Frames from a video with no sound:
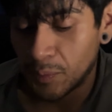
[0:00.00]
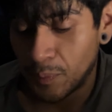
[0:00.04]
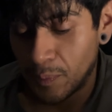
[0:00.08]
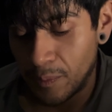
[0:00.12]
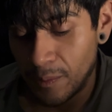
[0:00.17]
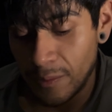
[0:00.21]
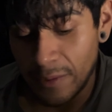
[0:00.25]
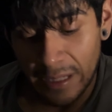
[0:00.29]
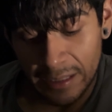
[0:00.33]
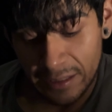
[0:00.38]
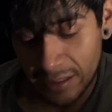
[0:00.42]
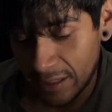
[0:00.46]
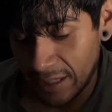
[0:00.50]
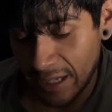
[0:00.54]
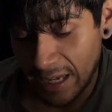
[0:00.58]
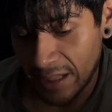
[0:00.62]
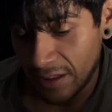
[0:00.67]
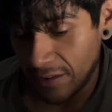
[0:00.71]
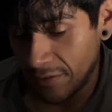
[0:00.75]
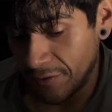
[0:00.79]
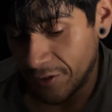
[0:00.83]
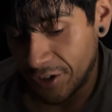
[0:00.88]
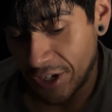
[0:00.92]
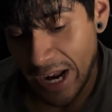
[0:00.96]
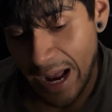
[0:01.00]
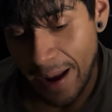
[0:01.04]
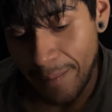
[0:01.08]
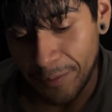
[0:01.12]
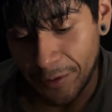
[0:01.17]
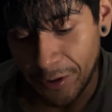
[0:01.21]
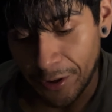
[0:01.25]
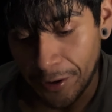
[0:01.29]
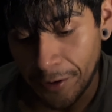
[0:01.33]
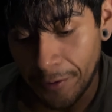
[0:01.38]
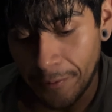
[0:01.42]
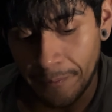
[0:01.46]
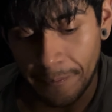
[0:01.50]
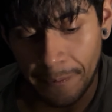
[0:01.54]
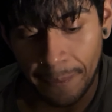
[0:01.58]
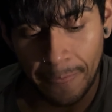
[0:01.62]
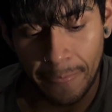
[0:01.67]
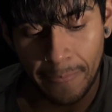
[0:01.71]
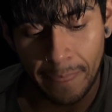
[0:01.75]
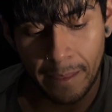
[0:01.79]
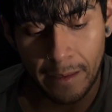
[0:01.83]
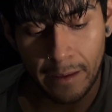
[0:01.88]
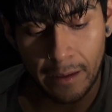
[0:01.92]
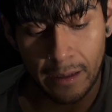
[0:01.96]
that's the end of the chapter.
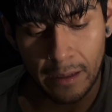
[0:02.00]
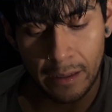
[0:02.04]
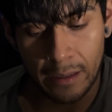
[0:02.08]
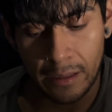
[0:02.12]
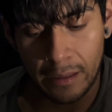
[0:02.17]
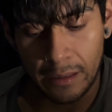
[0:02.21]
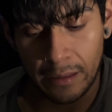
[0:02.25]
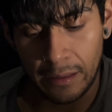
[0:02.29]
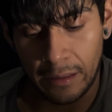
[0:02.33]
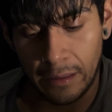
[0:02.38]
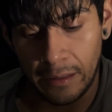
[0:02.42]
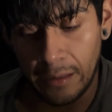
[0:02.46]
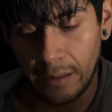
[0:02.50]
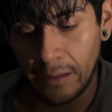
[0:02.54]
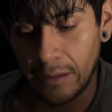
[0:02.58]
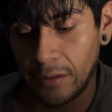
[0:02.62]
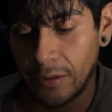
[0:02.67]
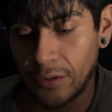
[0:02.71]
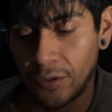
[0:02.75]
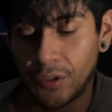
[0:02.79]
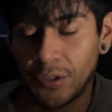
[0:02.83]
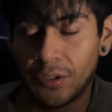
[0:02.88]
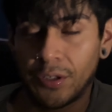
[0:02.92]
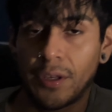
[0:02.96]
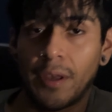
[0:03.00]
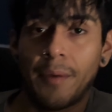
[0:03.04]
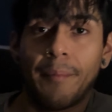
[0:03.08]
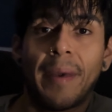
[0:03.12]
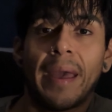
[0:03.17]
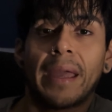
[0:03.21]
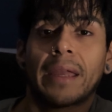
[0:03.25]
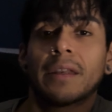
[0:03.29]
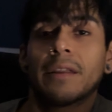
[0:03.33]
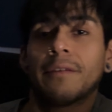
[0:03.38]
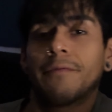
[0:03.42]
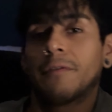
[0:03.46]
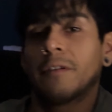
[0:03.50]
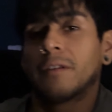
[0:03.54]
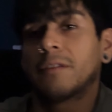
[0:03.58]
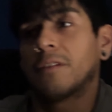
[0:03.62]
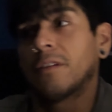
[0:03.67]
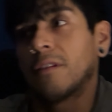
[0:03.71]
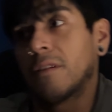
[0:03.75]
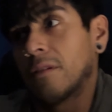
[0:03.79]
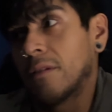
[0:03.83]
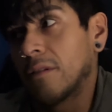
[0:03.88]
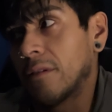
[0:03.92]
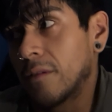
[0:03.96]
It's a
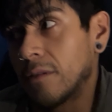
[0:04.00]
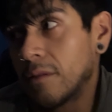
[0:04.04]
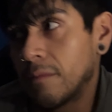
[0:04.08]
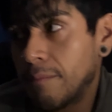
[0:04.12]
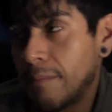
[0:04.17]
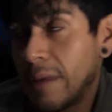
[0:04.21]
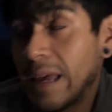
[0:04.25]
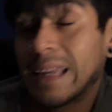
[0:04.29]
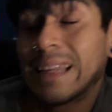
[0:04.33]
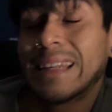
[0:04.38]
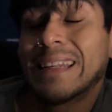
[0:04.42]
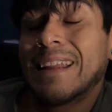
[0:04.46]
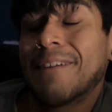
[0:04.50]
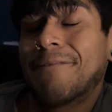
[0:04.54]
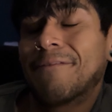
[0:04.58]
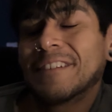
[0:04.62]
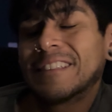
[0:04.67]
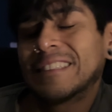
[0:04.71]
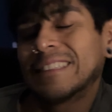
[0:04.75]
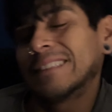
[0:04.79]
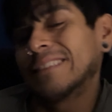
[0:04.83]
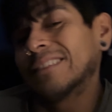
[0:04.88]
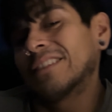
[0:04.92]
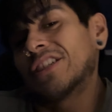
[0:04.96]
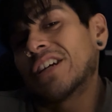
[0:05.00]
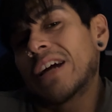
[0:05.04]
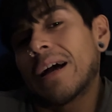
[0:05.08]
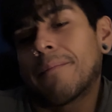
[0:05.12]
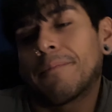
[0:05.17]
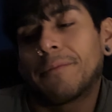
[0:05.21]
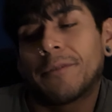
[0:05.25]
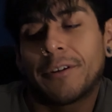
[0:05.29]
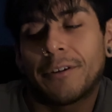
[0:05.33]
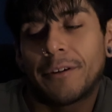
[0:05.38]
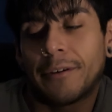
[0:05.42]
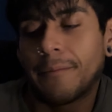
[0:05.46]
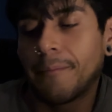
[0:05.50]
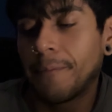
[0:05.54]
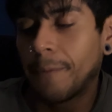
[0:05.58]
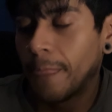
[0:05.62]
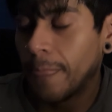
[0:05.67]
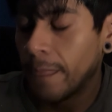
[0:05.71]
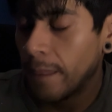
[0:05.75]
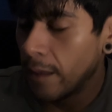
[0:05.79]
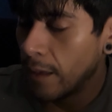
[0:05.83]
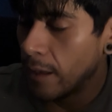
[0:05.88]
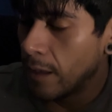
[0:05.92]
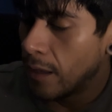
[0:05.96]
magnificent chapter.
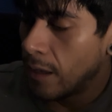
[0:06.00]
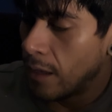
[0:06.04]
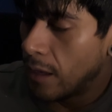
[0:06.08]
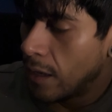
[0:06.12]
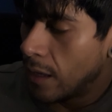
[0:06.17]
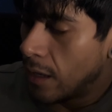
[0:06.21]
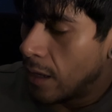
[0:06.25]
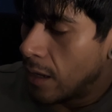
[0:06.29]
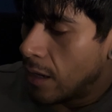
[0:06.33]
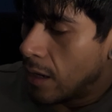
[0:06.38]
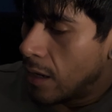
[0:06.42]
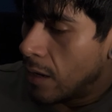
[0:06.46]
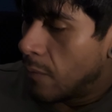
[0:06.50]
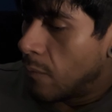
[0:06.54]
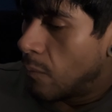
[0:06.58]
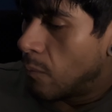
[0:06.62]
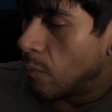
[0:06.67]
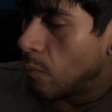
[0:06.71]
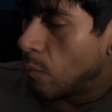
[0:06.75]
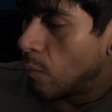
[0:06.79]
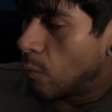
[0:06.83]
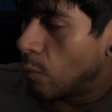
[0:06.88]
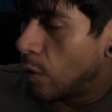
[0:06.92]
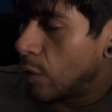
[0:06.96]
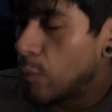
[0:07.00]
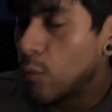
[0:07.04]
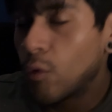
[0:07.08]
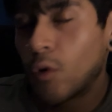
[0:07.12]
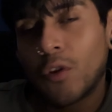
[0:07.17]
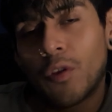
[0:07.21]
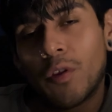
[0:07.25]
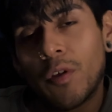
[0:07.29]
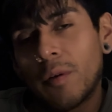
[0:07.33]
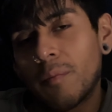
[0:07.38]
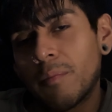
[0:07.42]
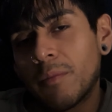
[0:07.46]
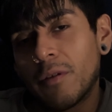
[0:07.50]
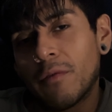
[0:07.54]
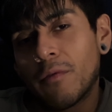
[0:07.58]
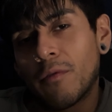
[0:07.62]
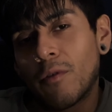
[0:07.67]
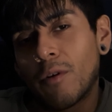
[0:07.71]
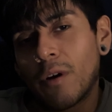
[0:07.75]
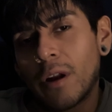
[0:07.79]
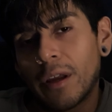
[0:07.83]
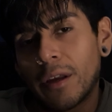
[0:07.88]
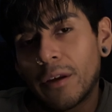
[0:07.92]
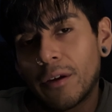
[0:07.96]
One more thing
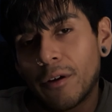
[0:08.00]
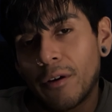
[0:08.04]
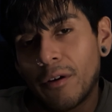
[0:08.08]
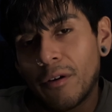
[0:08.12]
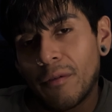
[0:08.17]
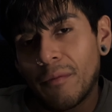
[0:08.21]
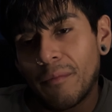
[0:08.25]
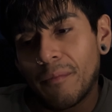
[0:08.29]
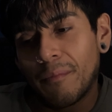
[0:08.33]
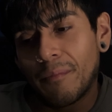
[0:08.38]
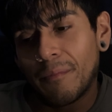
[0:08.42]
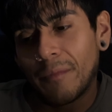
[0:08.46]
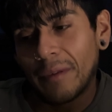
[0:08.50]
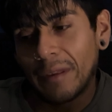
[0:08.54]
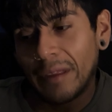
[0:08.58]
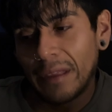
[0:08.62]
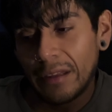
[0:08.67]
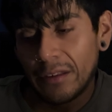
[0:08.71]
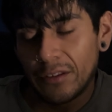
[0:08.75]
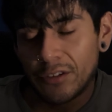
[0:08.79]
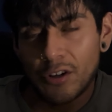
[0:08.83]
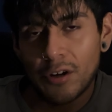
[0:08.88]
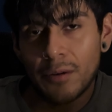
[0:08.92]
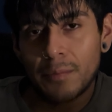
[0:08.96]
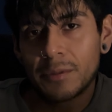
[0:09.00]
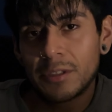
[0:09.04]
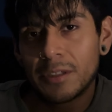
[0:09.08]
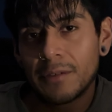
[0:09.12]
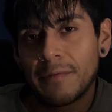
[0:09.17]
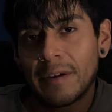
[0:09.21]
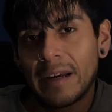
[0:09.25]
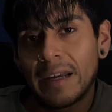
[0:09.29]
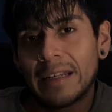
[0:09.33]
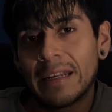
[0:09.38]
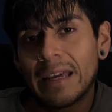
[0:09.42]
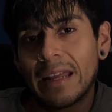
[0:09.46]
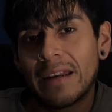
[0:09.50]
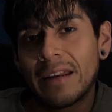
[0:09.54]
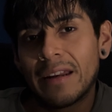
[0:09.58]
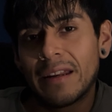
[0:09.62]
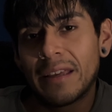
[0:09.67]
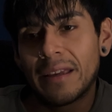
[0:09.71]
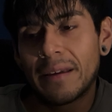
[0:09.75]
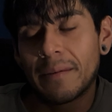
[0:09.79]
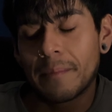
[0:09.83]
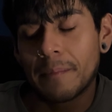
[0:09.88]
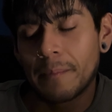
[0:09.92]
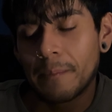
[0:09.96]
before I go. In terms of identity,